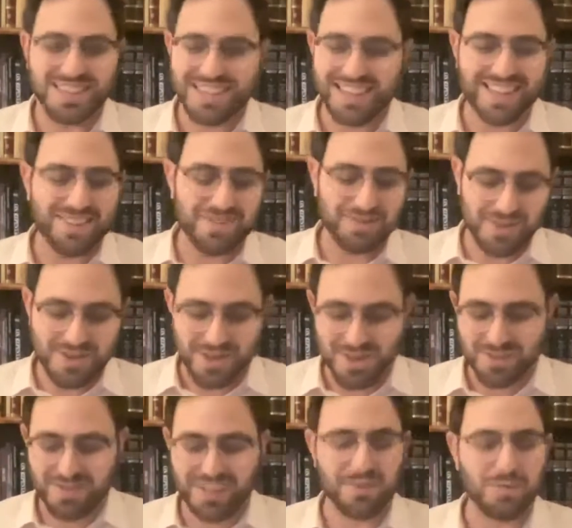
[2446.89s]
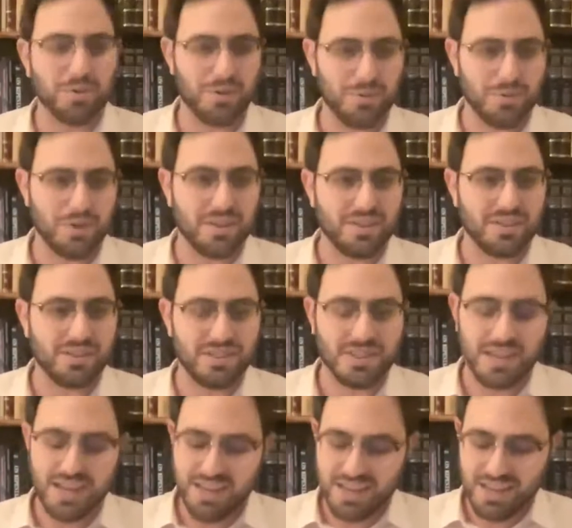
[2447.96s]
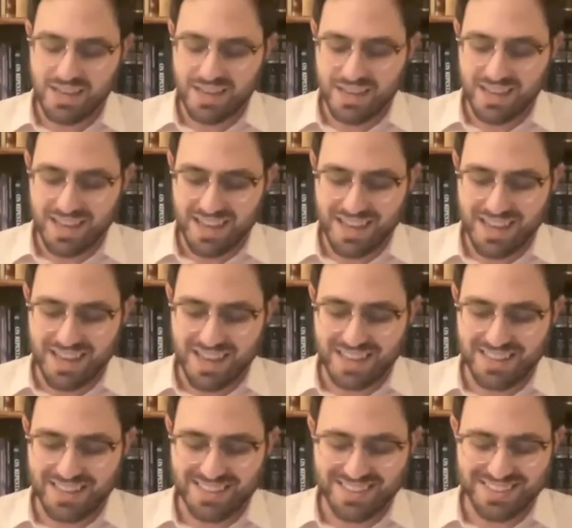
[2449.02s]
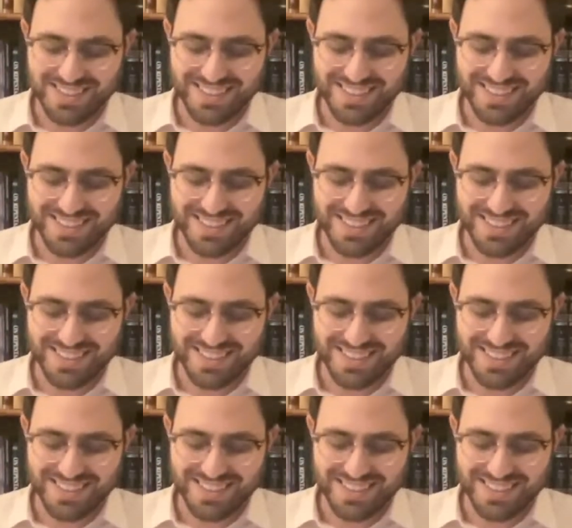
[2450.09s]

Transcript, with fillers: I, I don't recall offhand what it was. And